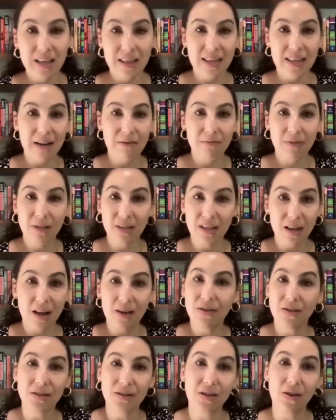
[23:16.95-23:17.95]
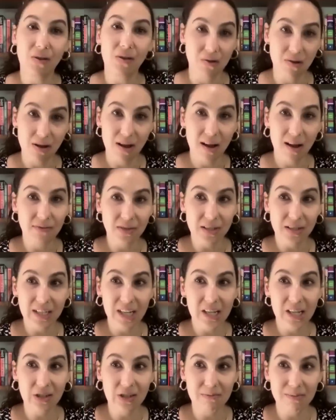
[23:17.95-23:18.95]
that really colors the whole
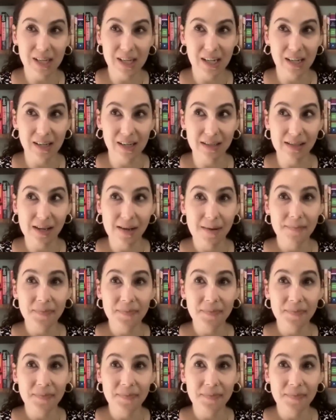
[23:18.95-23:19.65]
conversation, because